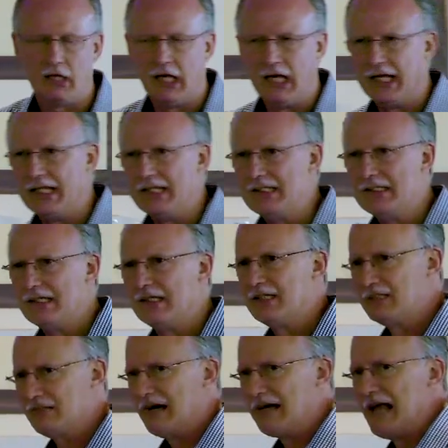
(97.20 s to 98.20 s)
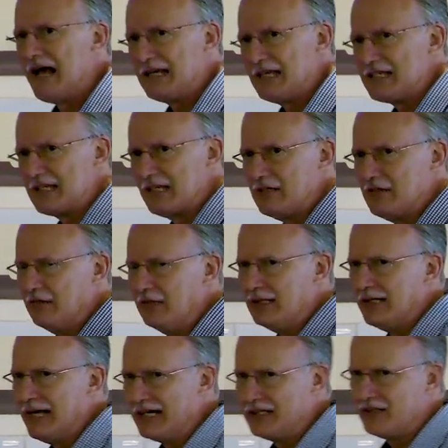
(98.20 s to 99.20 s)
And so, I'd like us to do a
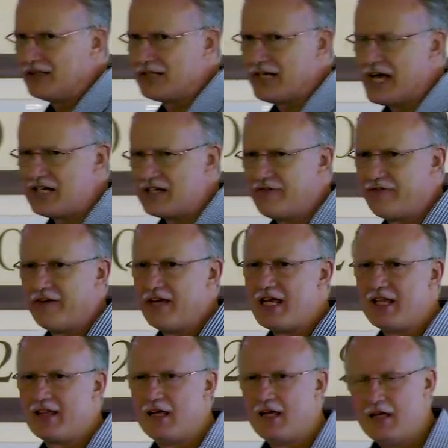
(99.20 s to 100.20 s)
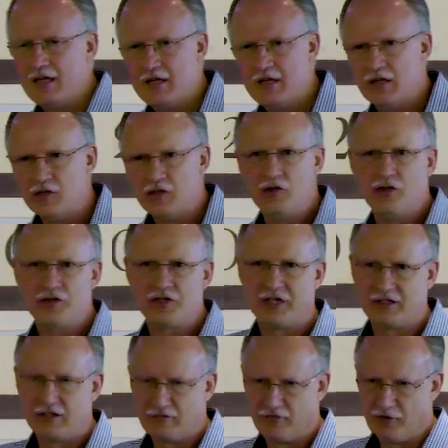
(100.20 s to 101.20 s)
little exercise of faith
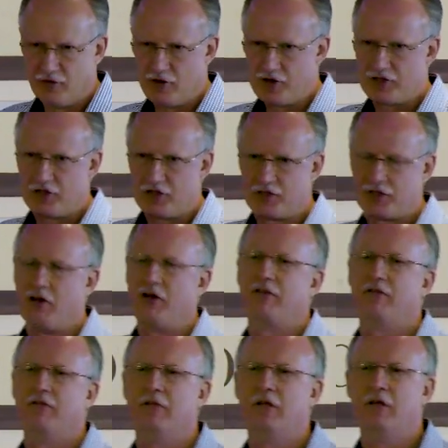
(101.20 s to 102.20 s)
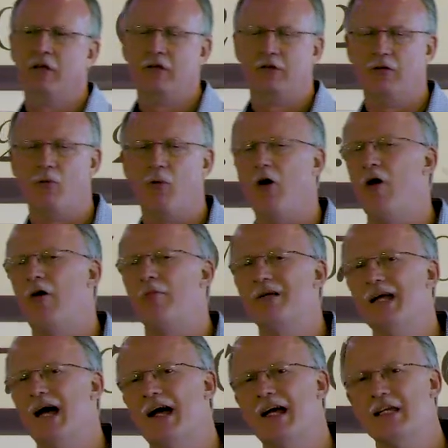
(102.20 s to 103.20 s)
using the verse that's on the wall
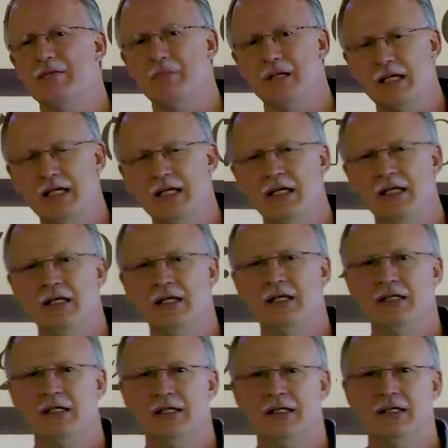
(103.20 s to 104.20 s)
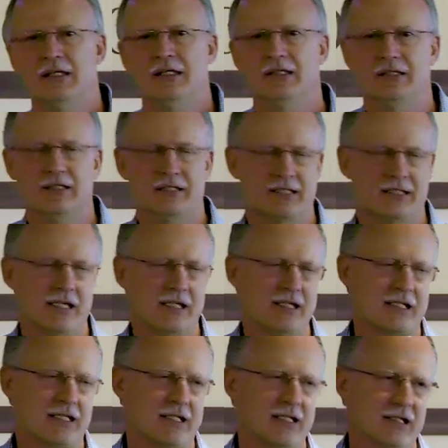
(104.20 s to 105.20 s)
behind me that
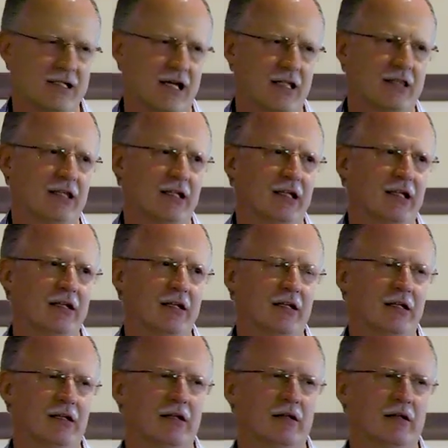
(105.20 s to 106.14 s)
says, Nothing